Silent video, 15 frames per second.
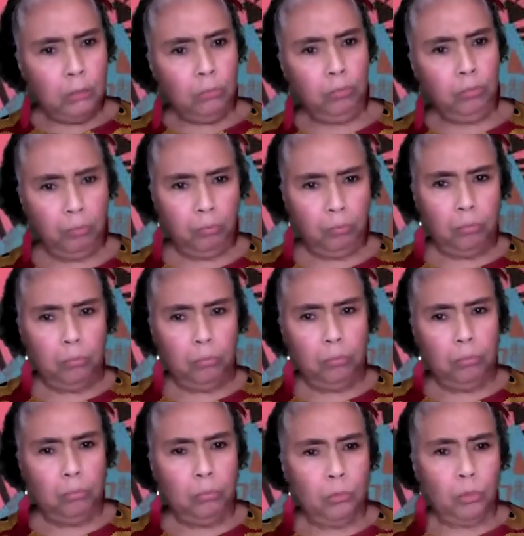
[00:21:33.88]
Hmm.
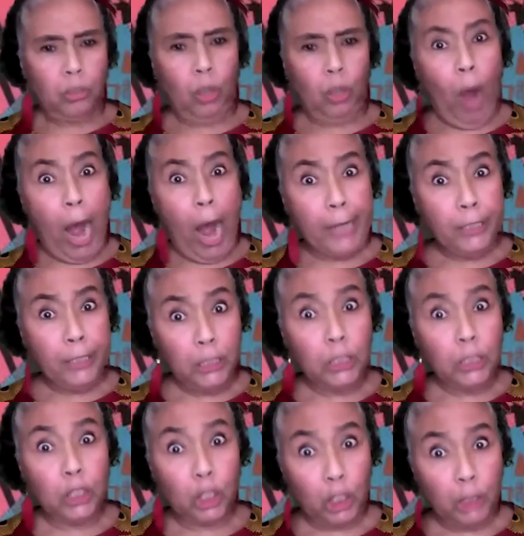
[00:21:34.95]
So I
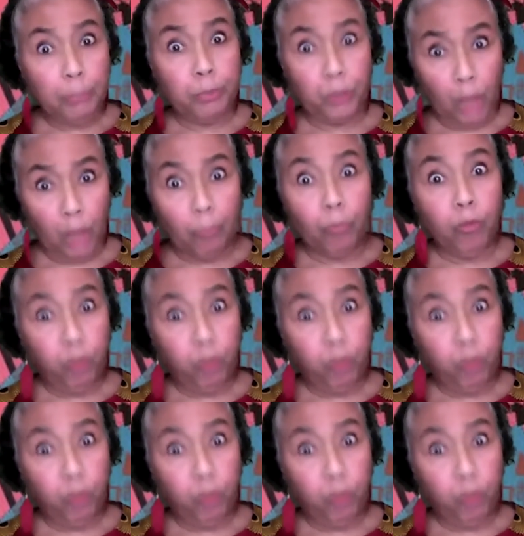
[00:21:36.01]
need to keep some